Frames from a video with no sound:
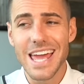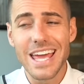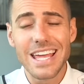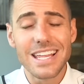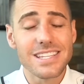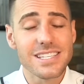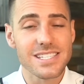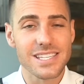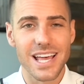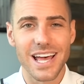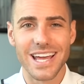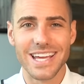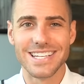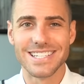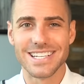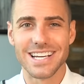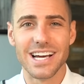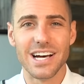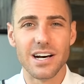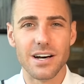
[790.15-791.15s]

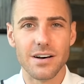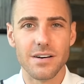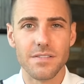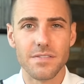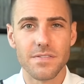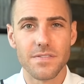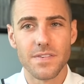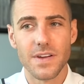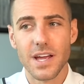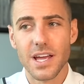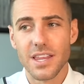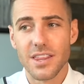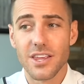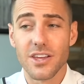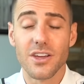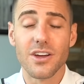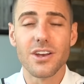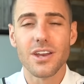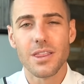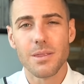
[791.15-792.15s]
insight of the
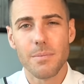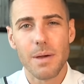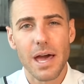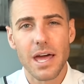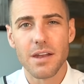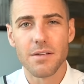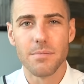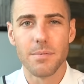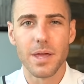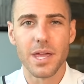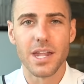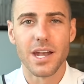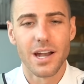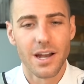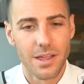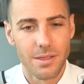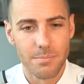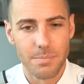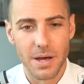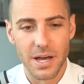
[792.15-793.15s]
good and the bad of being an
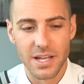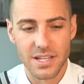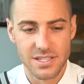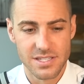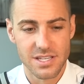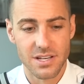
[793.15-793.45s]
airline pilot.